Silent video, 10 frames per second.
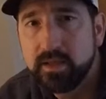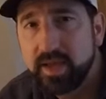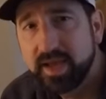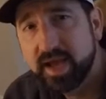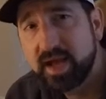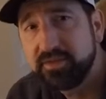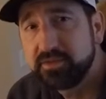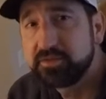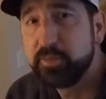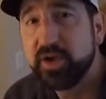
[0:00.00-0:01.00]
Hey guys,
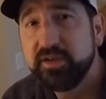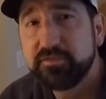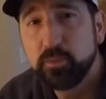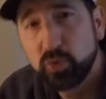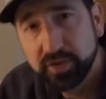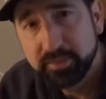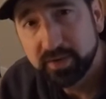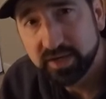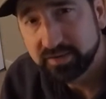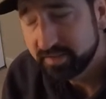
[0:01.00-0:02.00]
it's Mike from Woolly
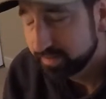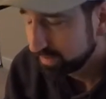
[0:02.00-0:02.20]
Bugged.